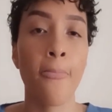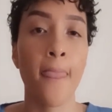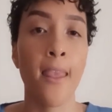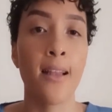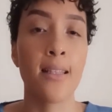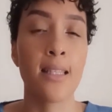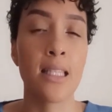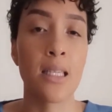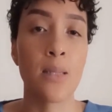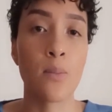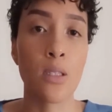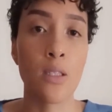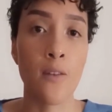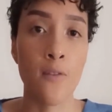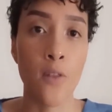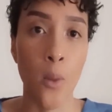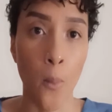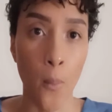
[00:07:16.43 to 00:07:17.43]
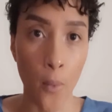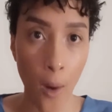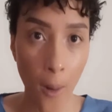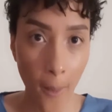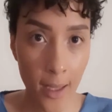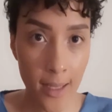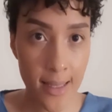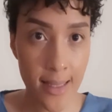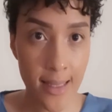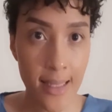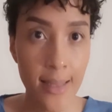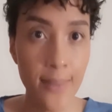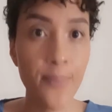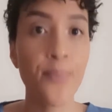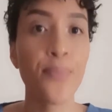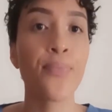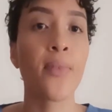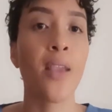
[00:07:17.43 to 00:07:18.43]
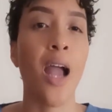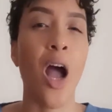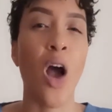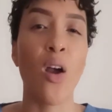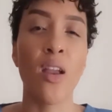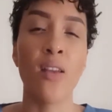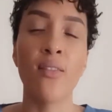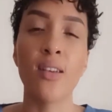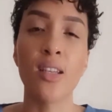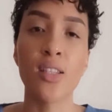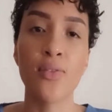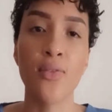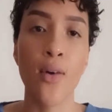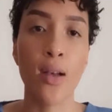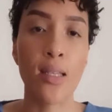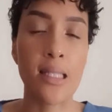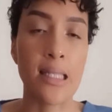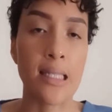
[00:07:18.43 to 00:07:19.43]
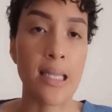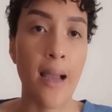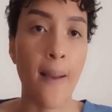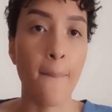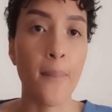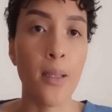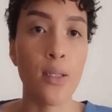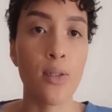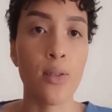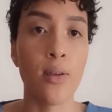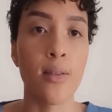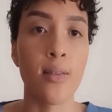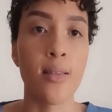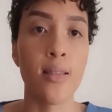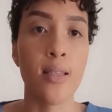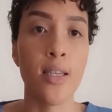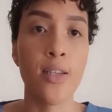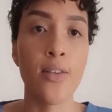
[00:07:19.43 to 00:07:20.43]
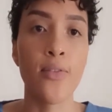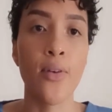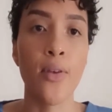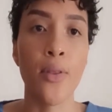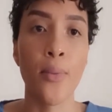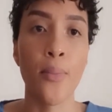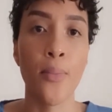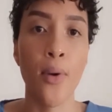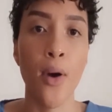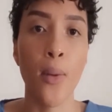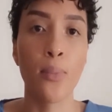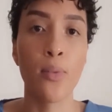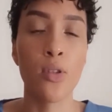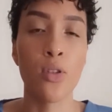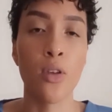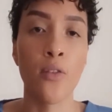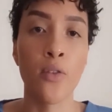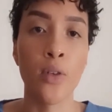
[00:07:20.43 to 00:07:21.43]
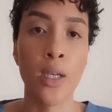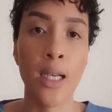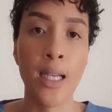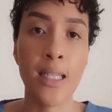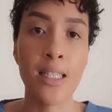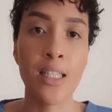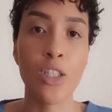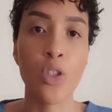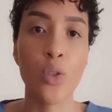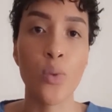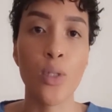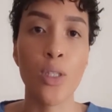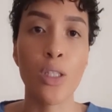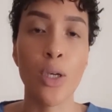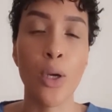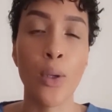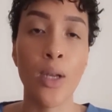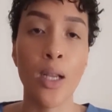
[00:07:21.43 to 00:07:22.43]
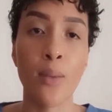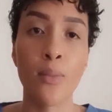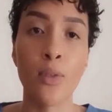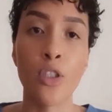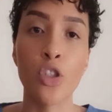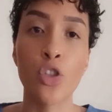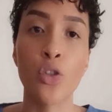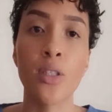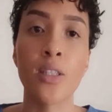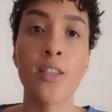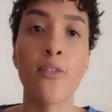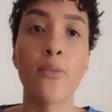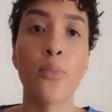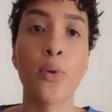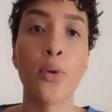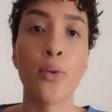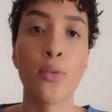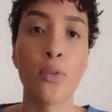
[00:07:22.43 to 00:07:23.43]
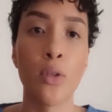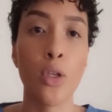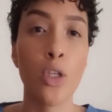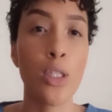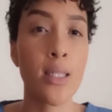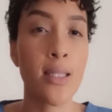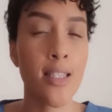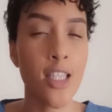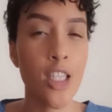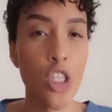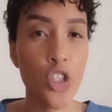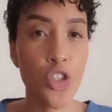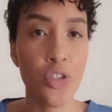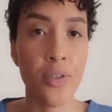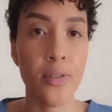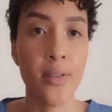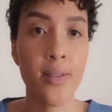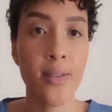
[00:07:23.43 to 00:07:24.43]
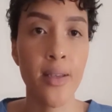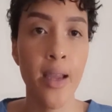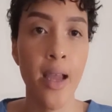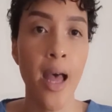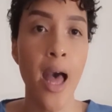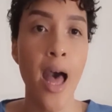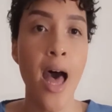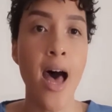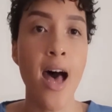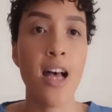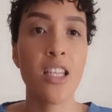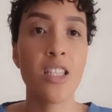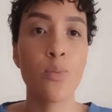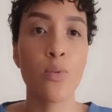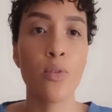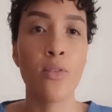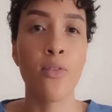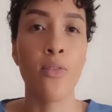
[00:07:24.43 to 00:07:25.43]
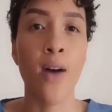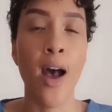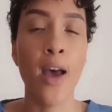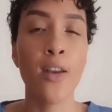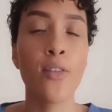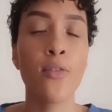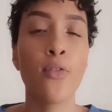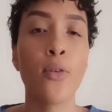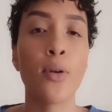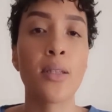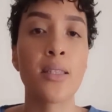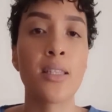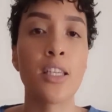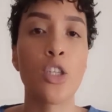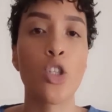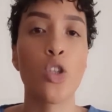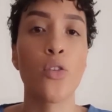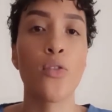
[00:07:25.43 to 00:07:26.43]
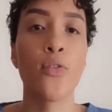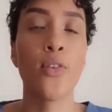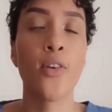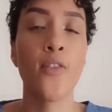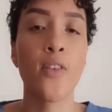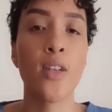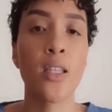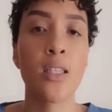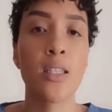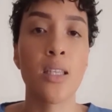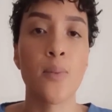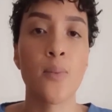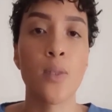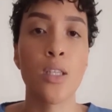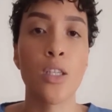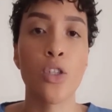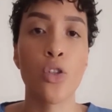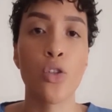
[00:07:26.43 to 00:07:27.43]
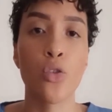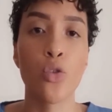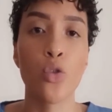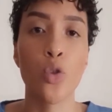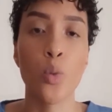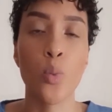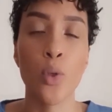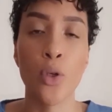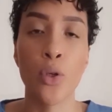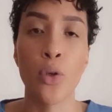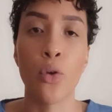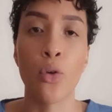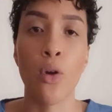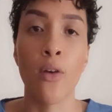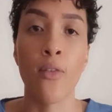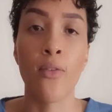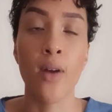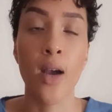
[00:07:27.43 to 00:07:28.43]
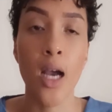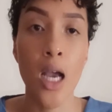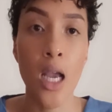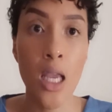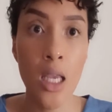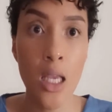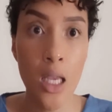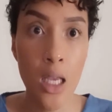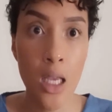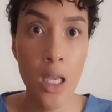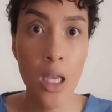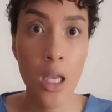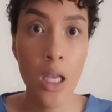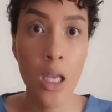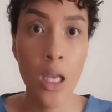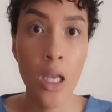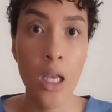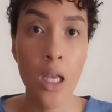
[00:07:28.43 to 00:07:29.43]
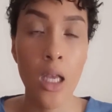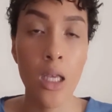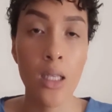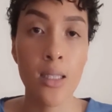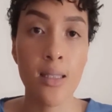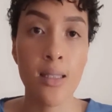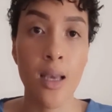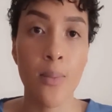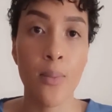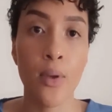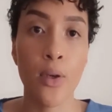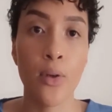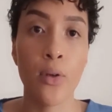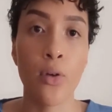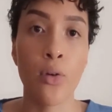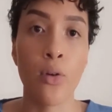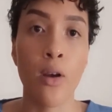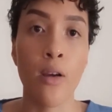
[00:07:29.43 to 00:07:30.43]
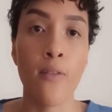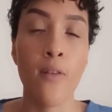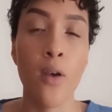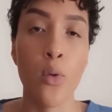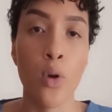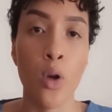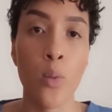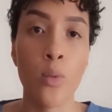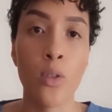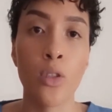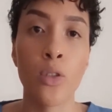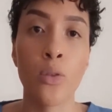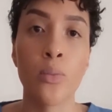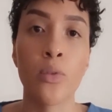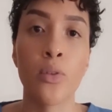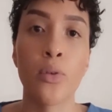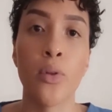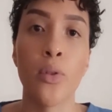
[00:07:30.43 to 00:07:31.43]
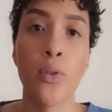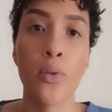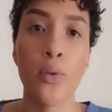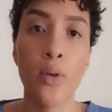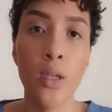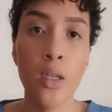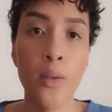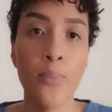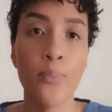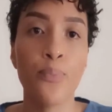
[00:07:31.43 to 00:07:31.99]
in terms of the proxy However, as far as the company is concerned, for the purpose of relating to its own administrative procedures, as provided for in section 15, subsection 2, paragraph A, subparagraph Roman numeral 3,